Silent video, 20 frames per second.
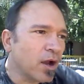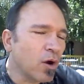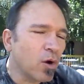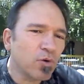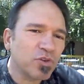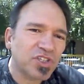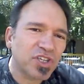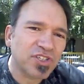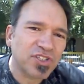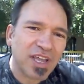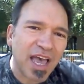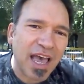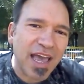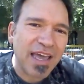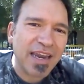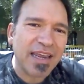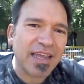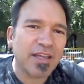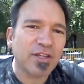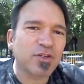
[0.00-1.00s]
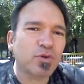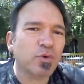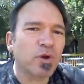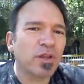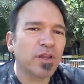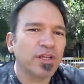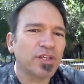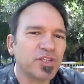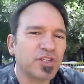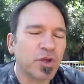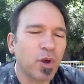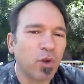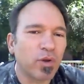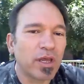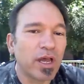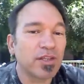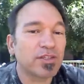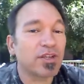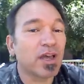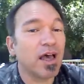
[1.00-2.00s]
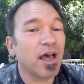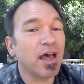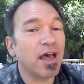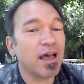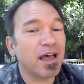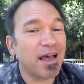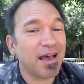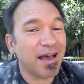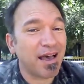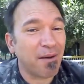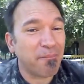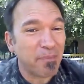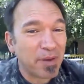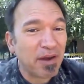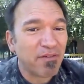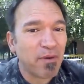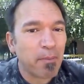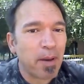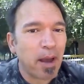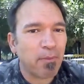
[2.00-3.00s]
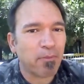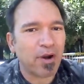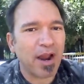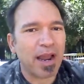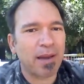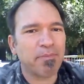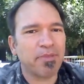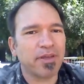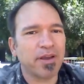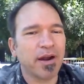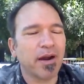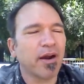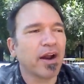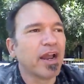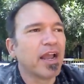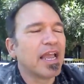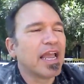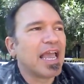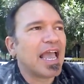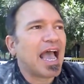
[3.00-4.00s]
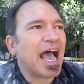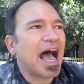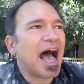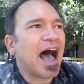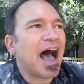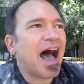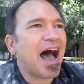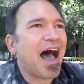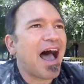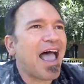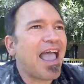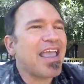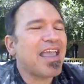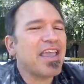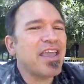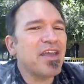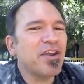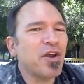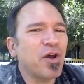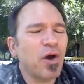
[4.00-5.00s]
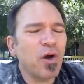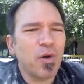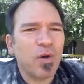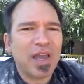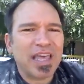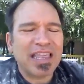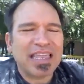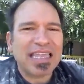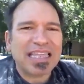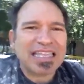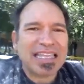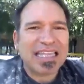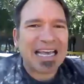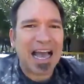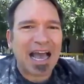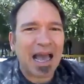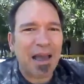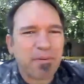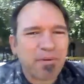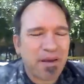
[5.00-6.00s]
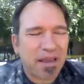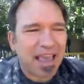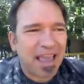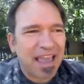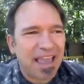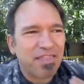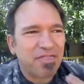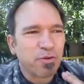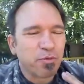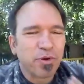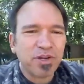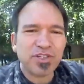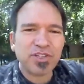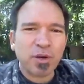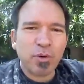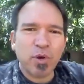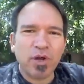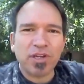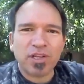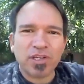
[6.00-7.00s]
Society has really sold us a bit of a bum rap there. The reason I wanted